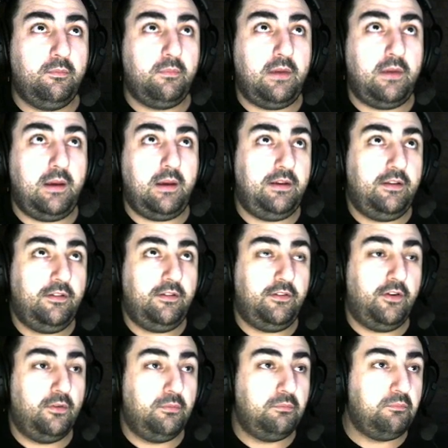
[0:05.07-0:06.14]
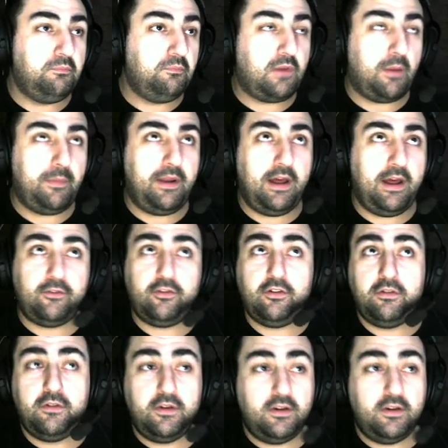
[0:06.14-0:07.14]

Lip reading: maybe still coming at you.